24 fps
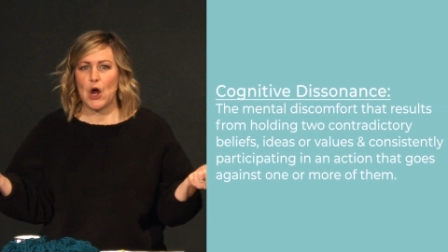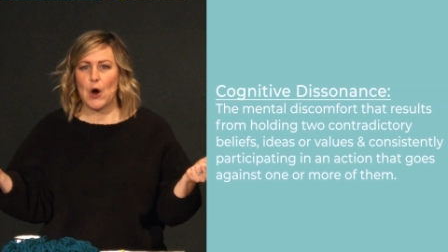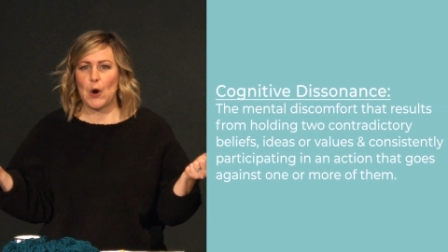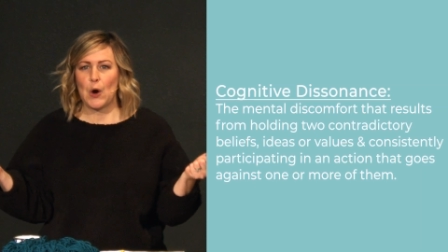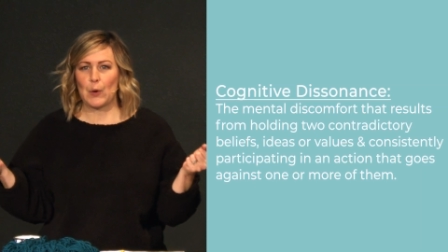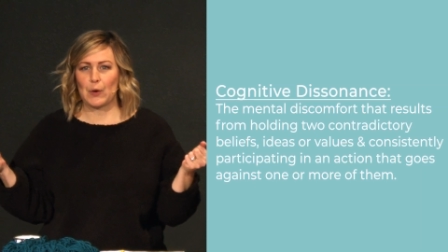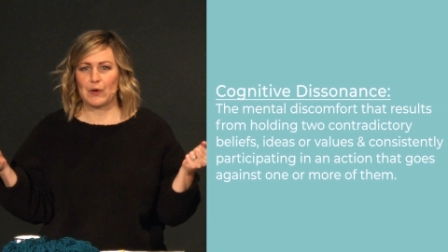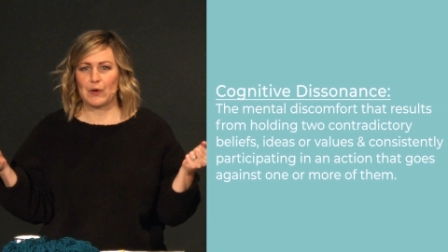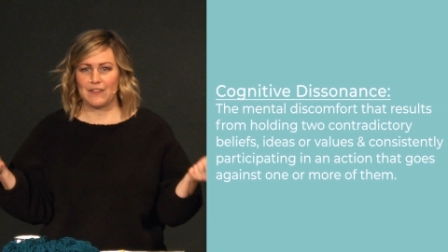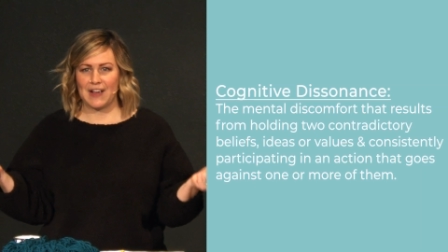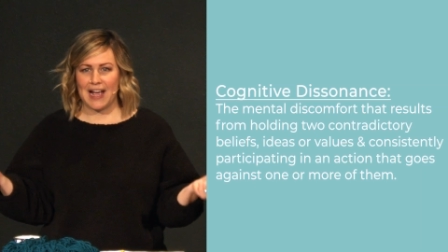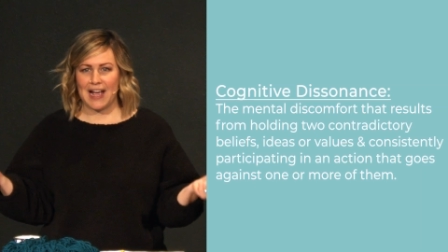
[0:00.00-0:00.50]

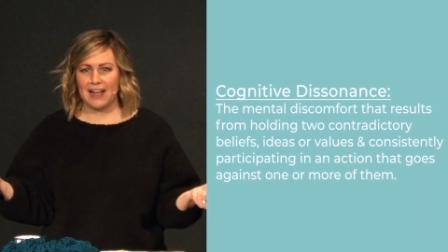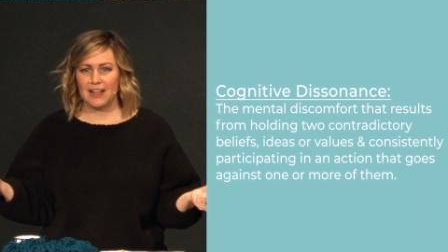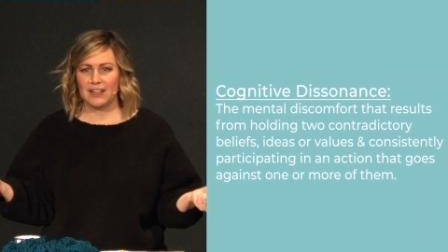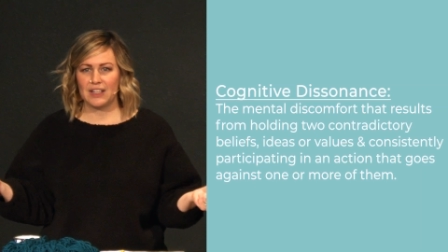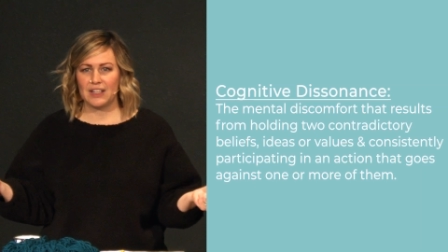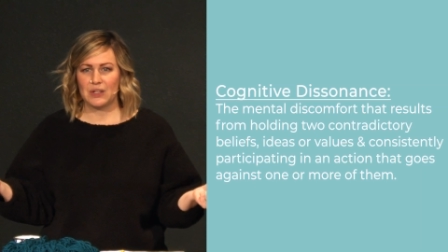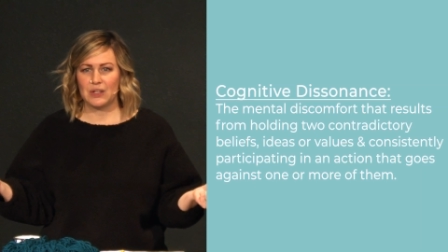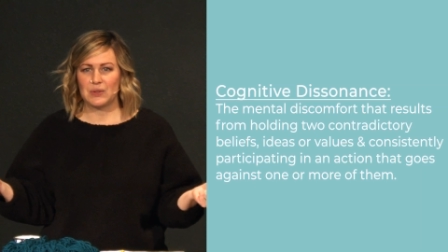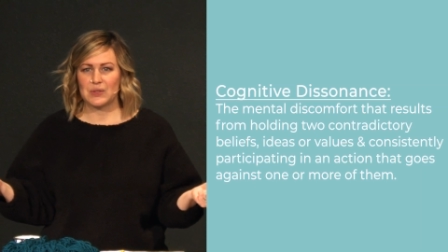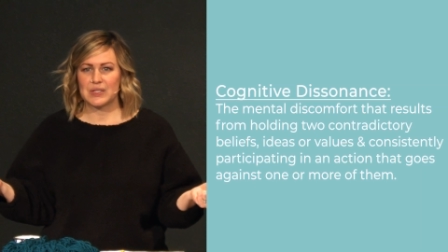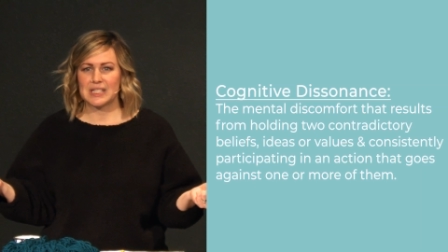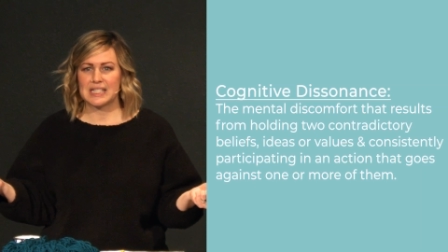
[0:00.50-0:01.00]
or
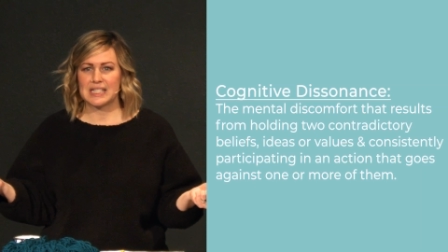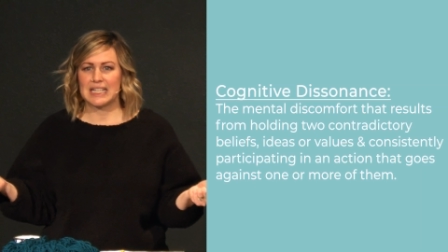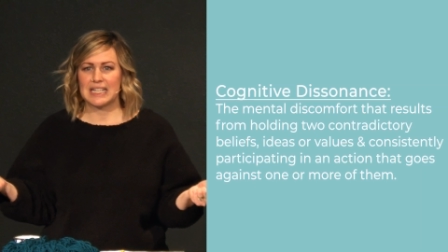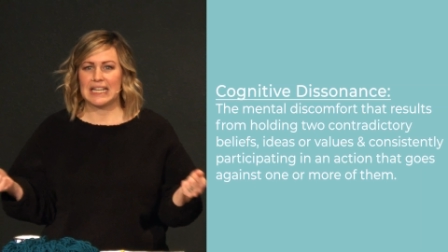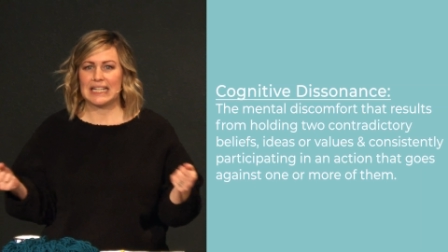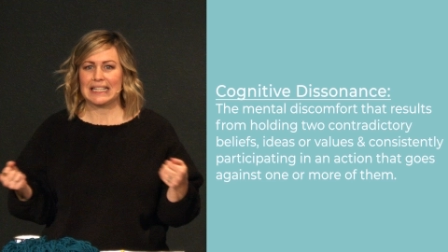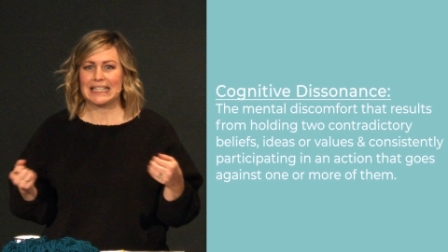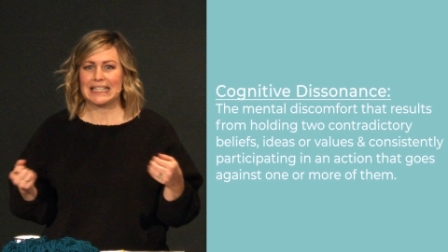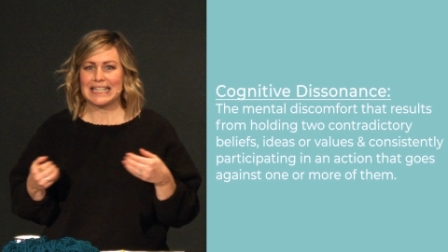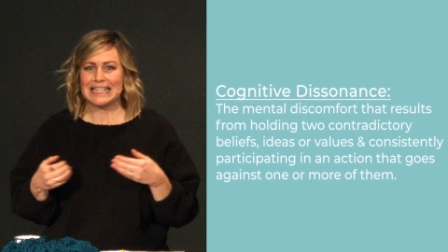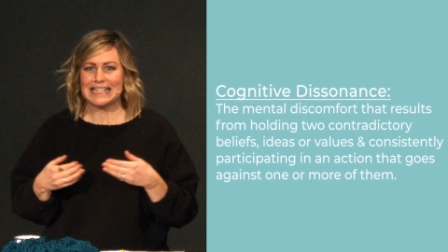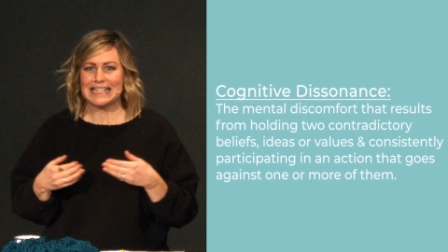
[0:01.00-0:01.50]
values,
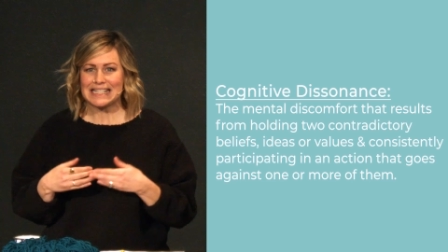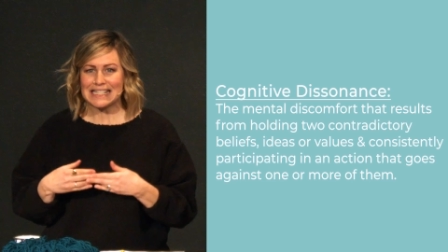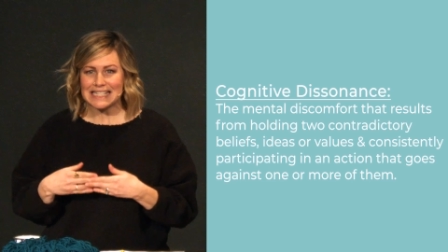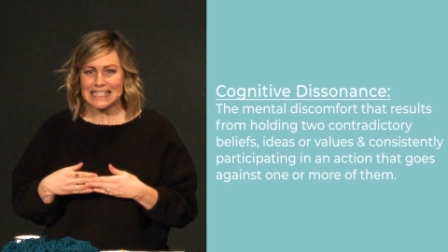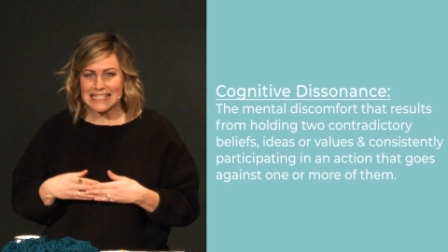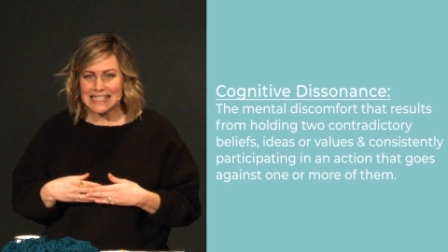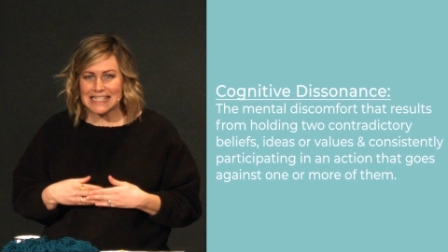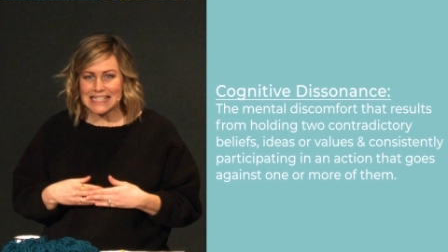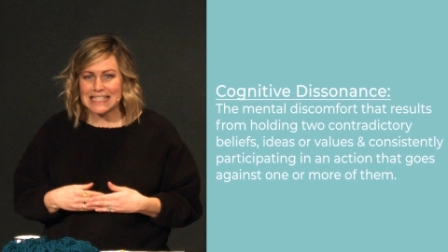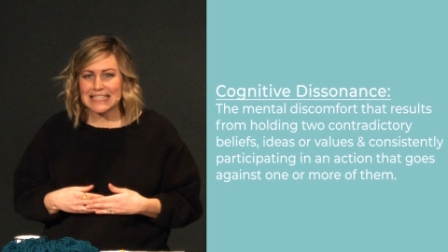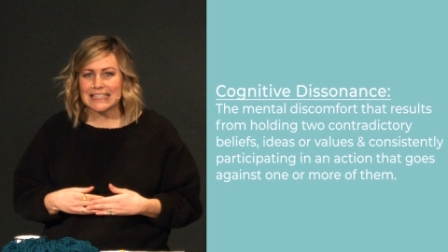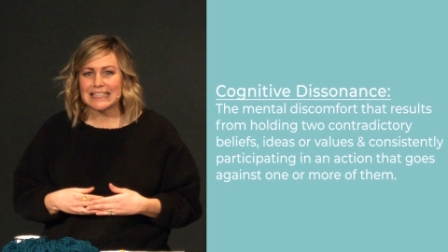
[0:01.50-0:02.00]
and
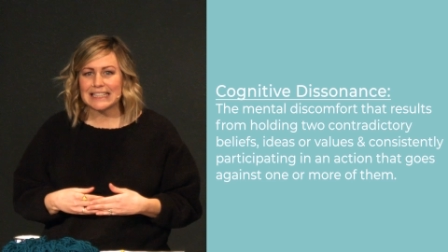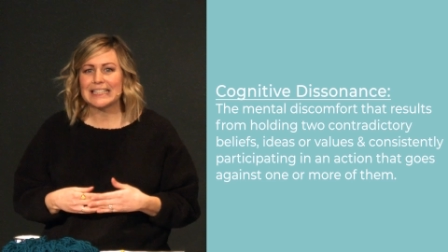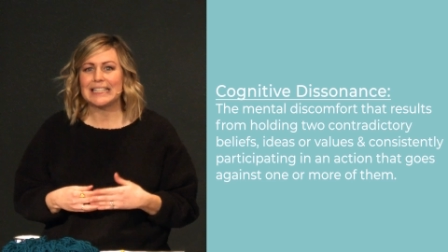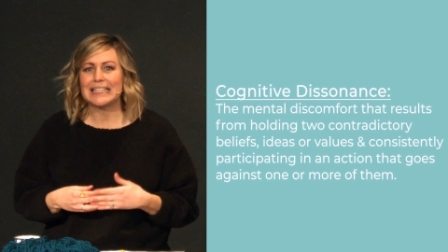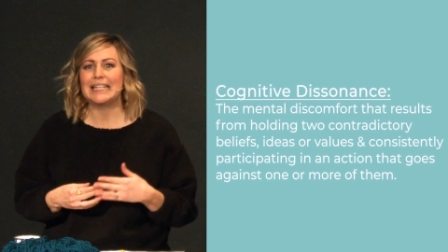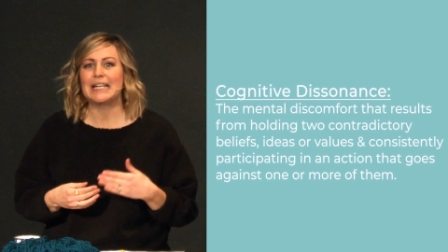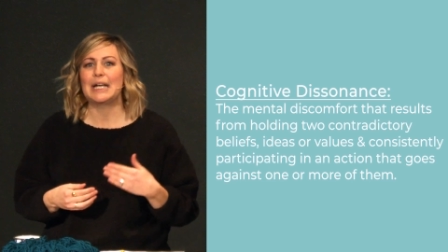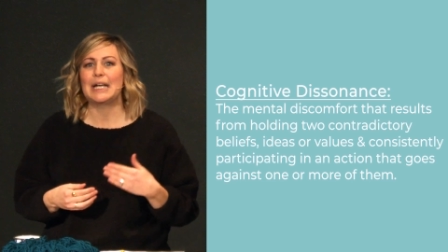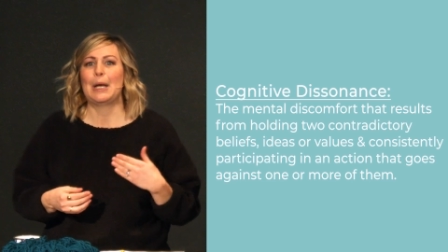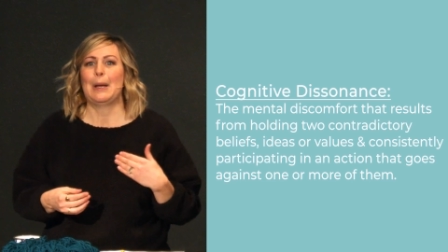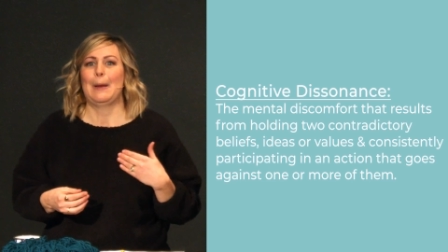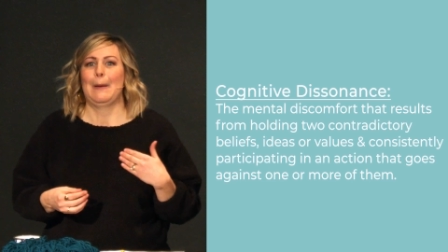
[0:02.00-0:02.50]
consistently